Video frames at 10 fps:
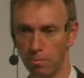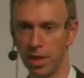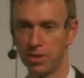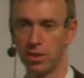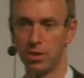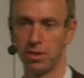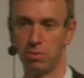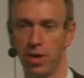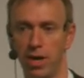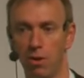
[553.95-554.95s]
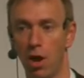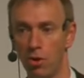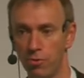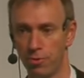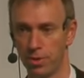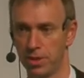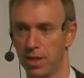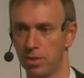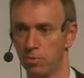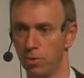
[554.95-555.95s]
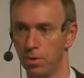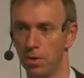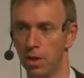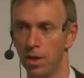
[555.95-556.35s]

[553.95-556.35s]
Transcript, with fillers: messages about over assessment.